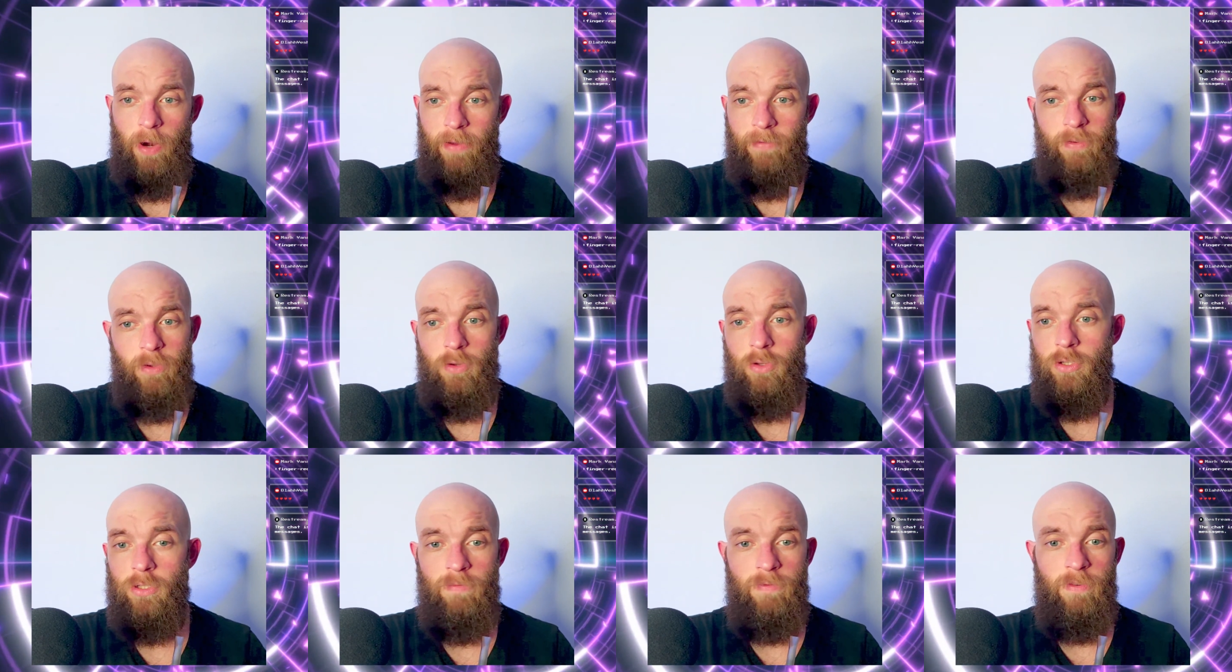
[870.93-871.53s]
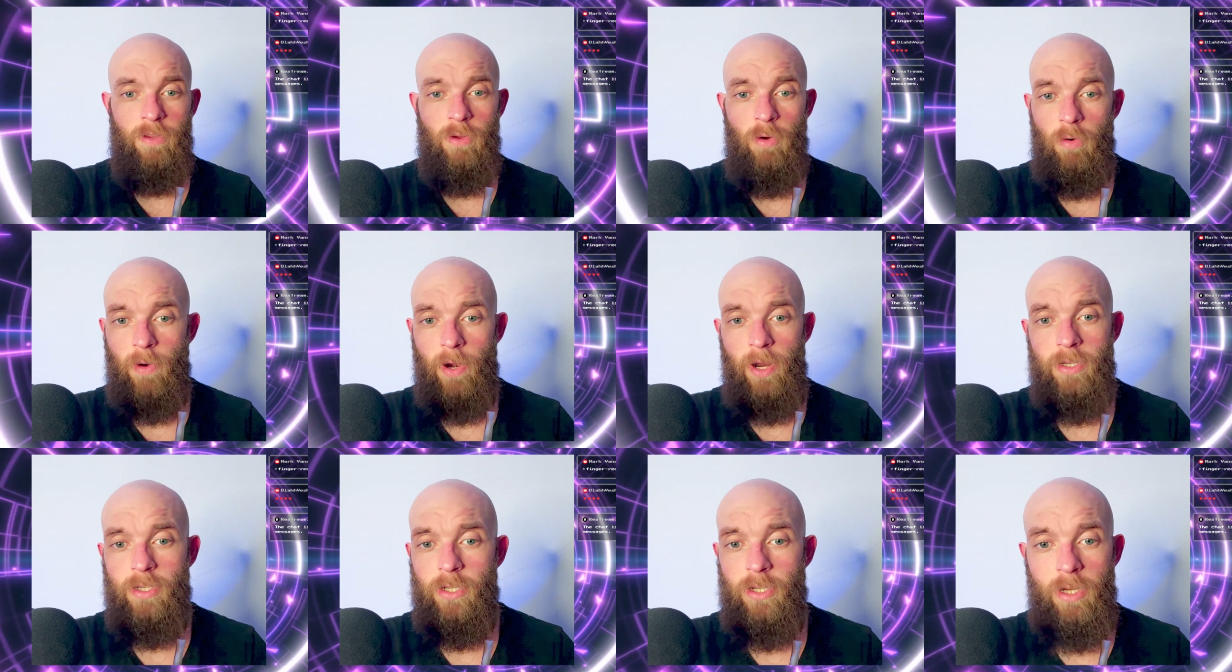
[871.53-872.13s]
If you're using
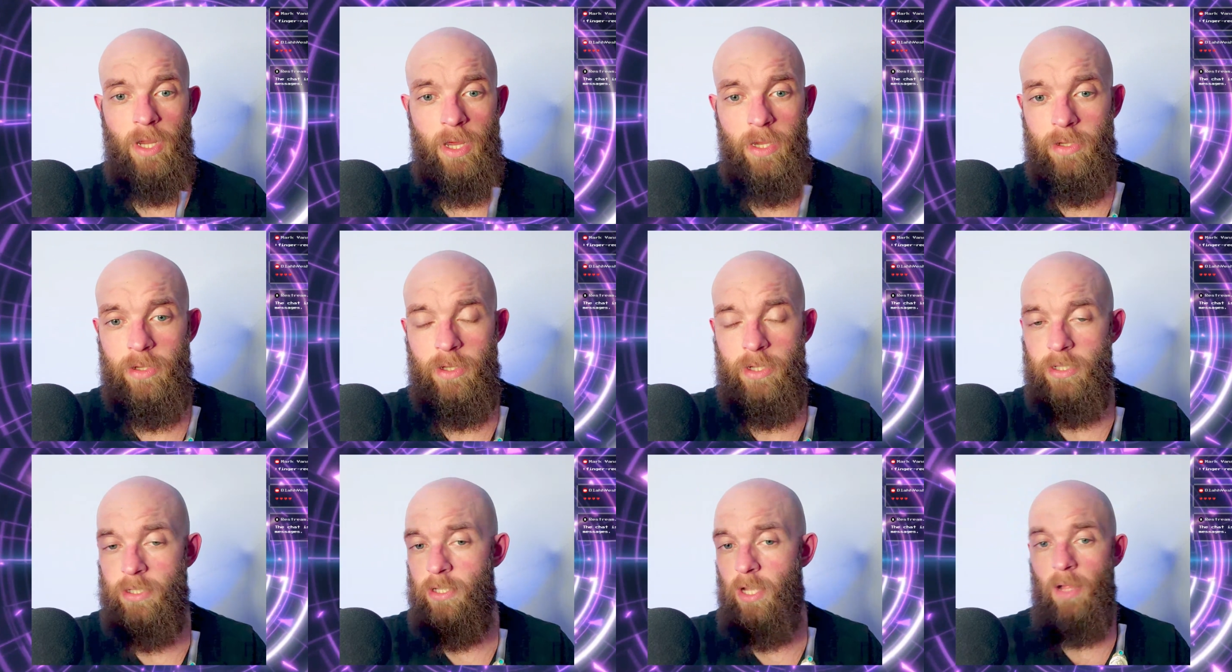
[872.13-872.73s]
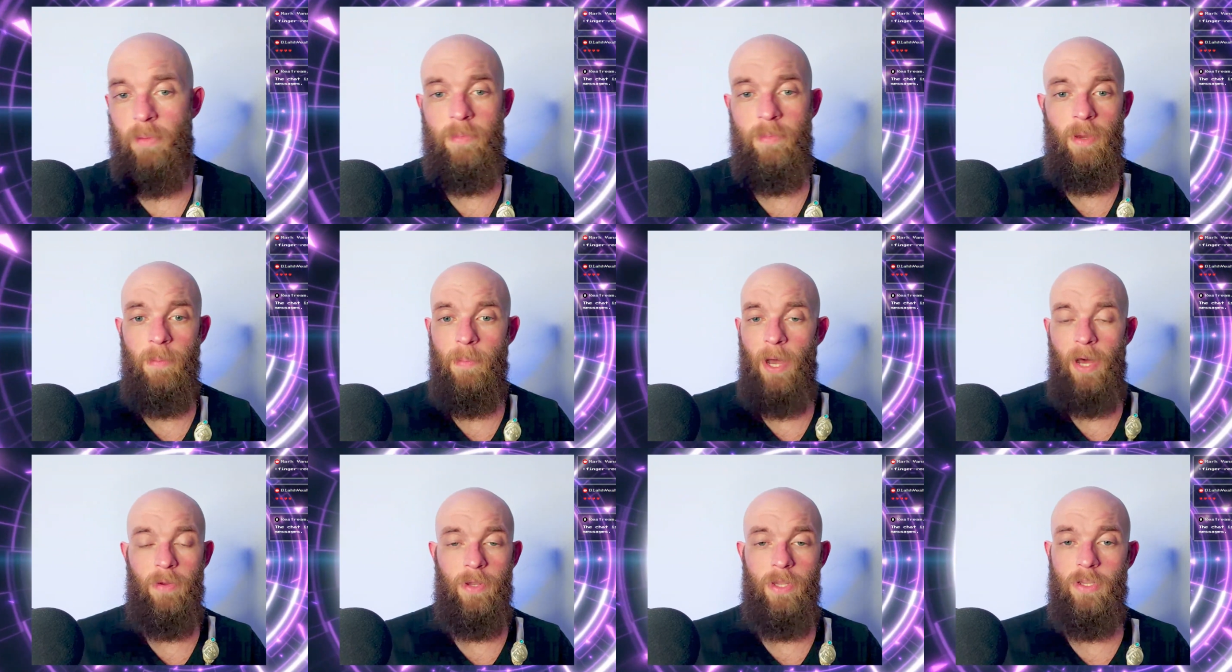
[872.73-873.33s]
Fedora and you can tell me
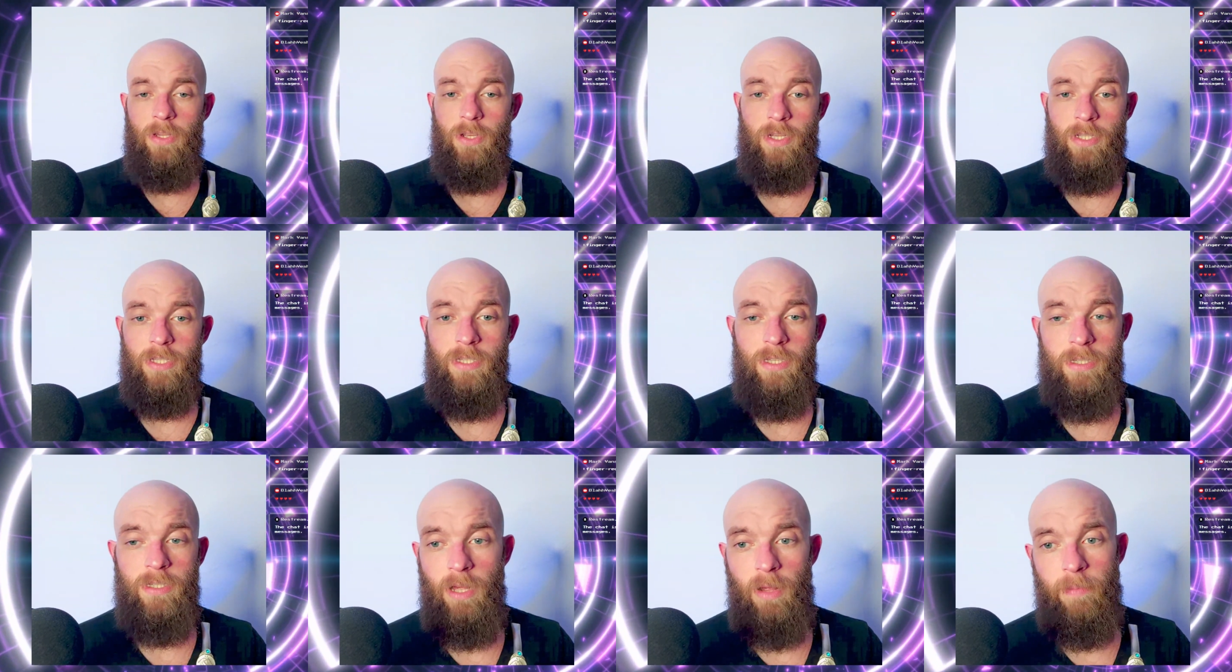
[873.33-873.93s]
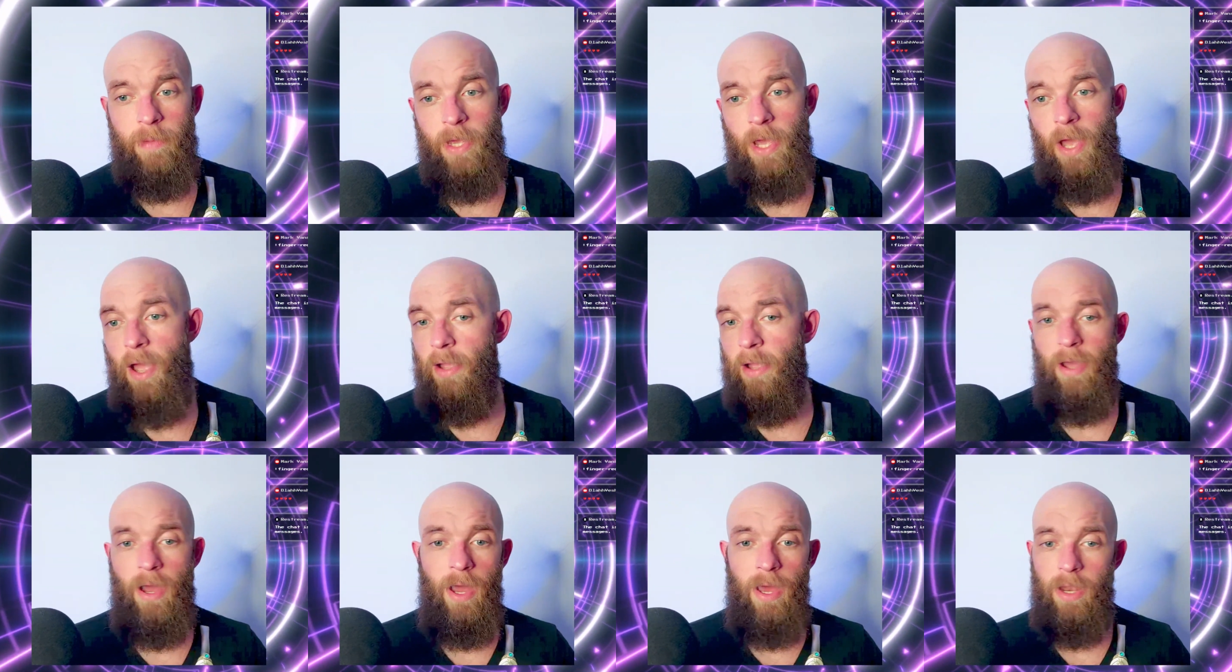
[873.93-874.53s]
about it, you can tell me, hey,
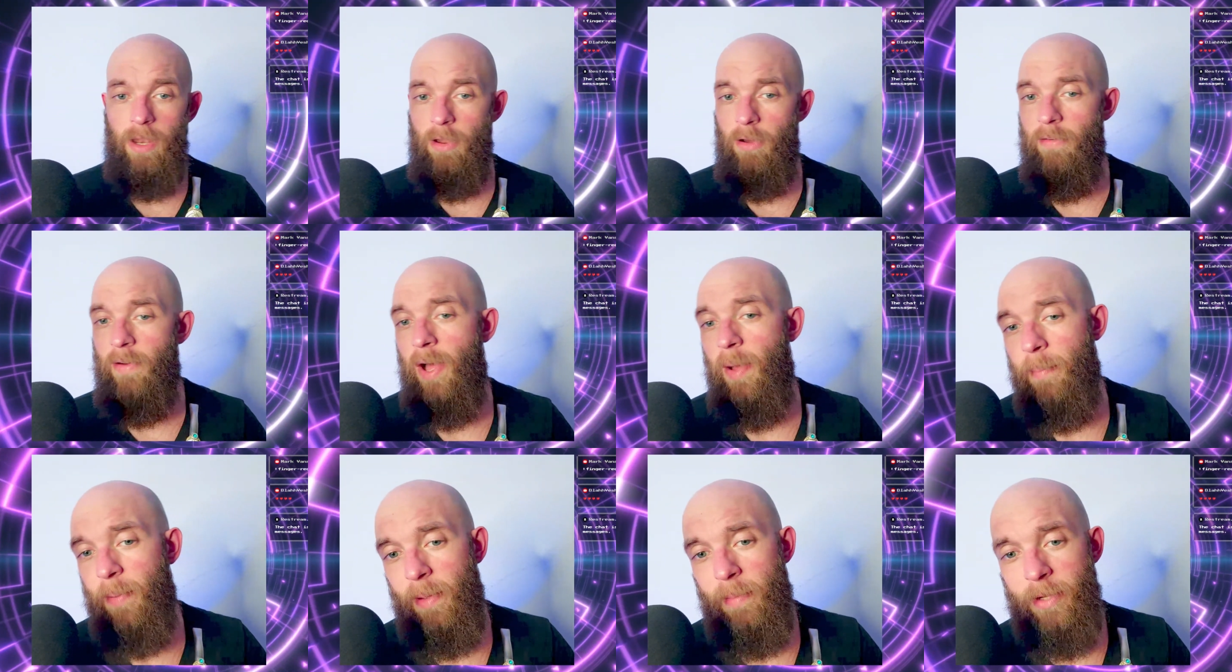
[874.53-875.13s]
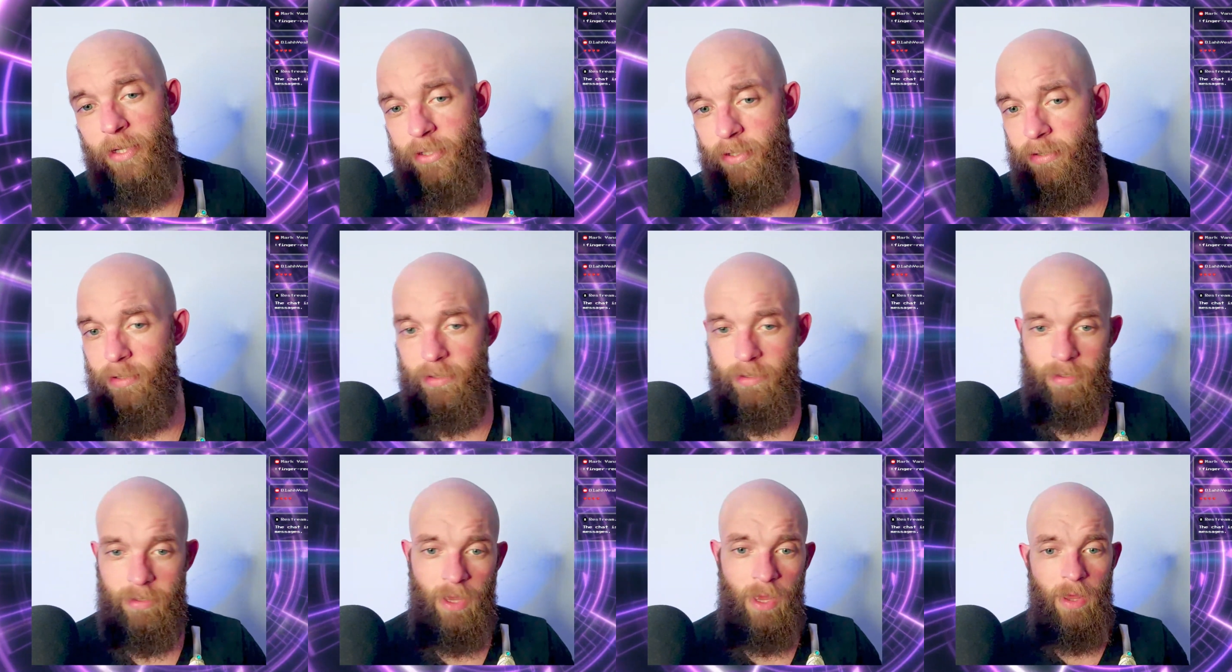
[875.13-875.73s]
I love app
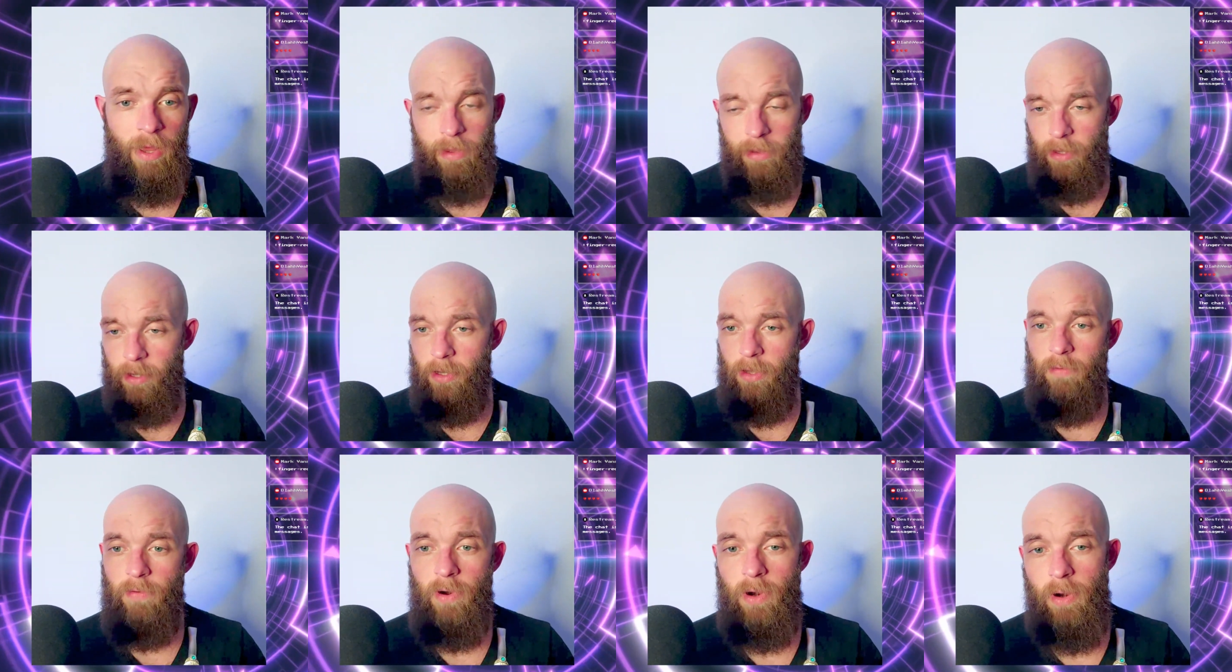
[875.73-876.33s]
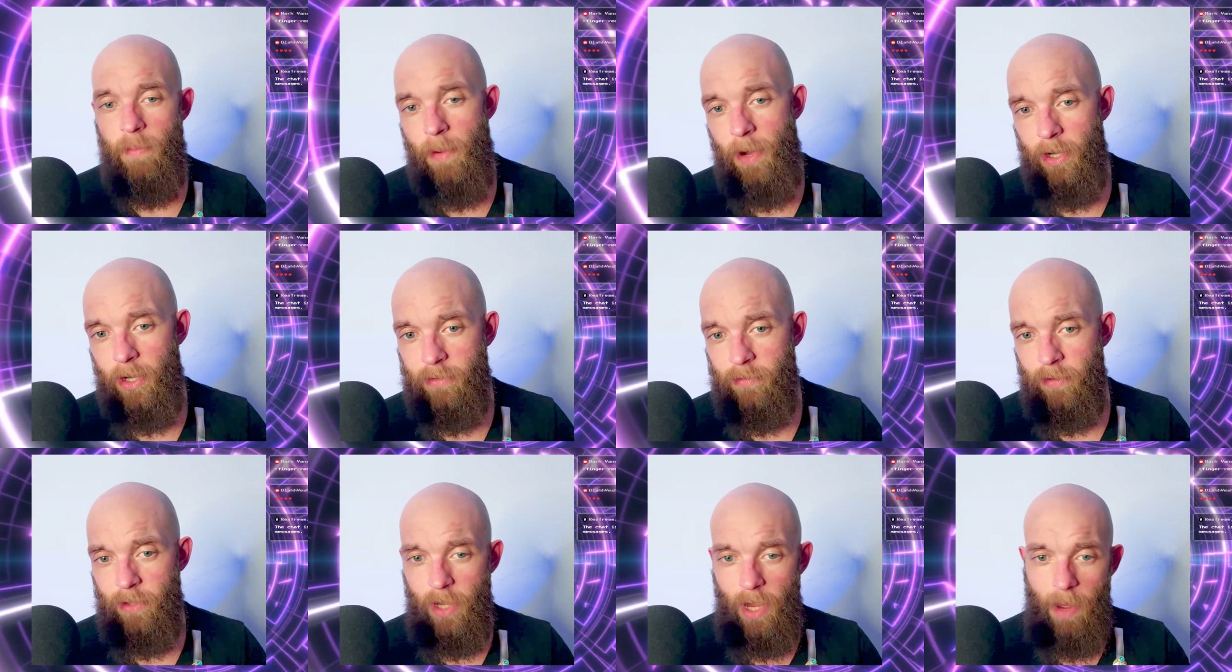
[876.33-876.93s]
images. Thank you very
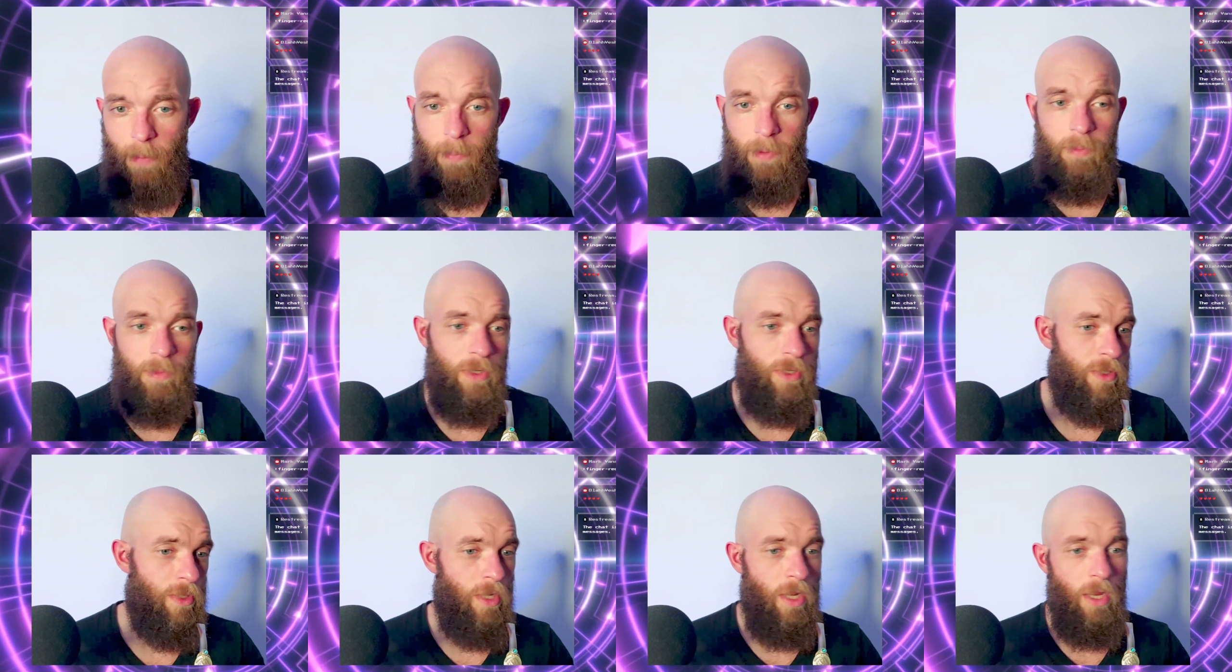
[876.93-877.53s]
much for the app image.